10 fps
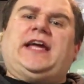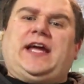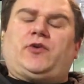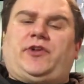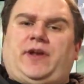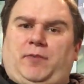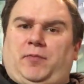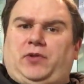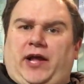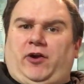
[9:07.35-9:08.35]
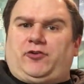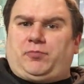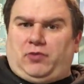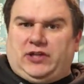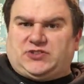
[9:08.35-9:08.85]
equal to the number of players
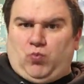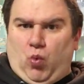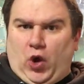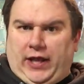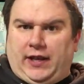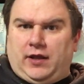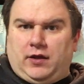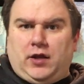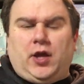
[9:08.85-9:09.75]
plus 1.